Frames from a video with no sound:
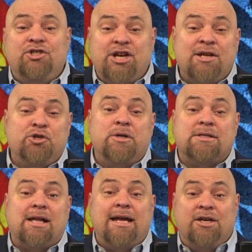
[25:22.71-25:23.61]

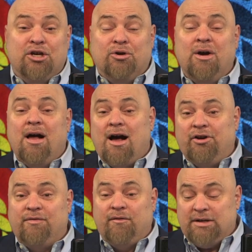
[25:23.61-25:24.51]
Jesuits like you
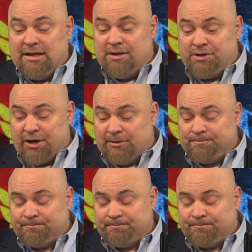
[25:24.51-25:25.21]
150 years ago.